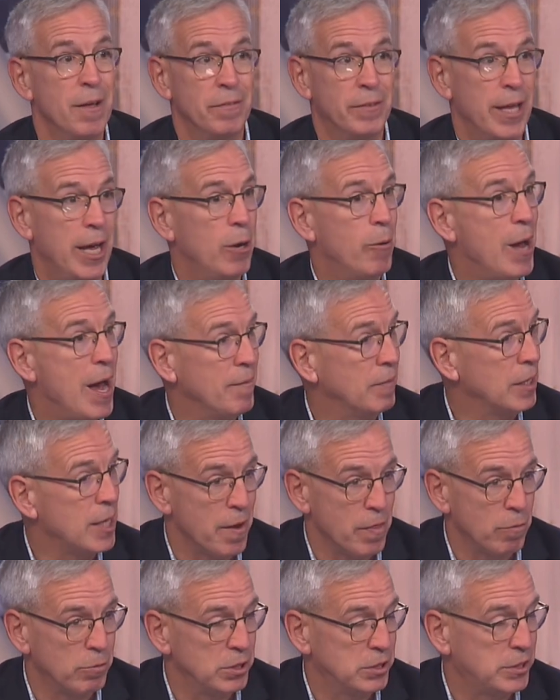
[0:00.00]
They don't have a lot
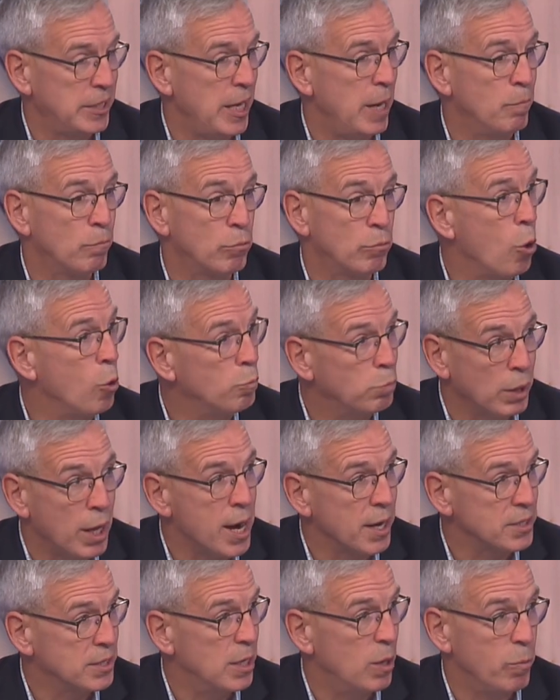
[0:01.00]
of those same
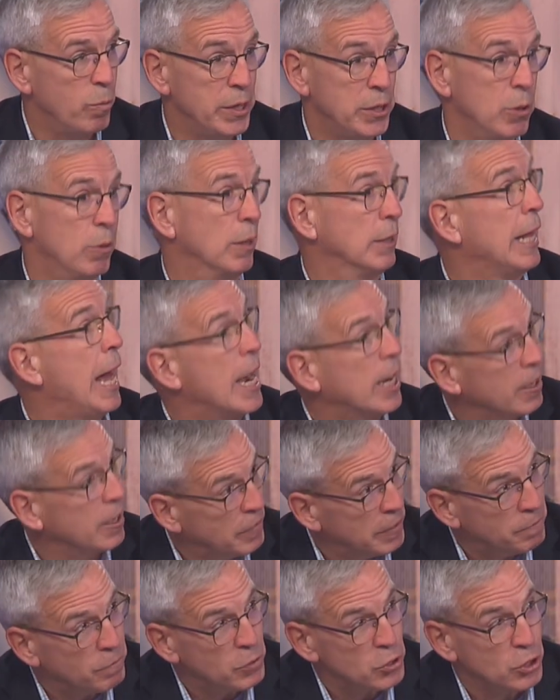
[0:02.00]
roadblocks that we do, lack of
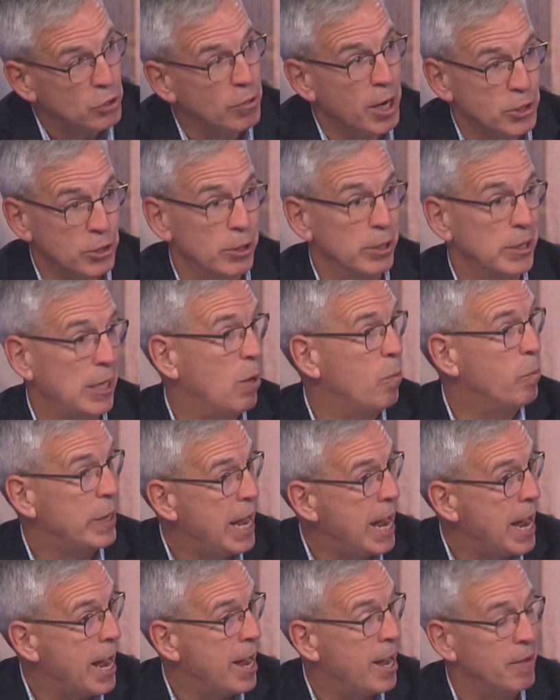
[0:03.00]
infrastructure that we
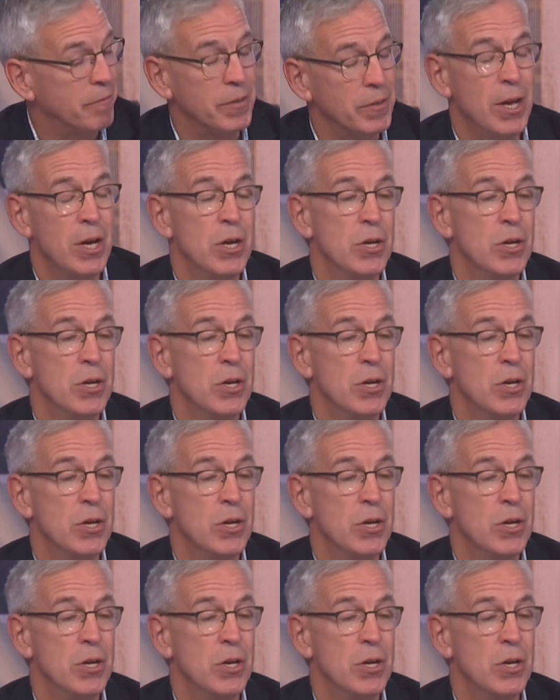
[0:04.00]
have.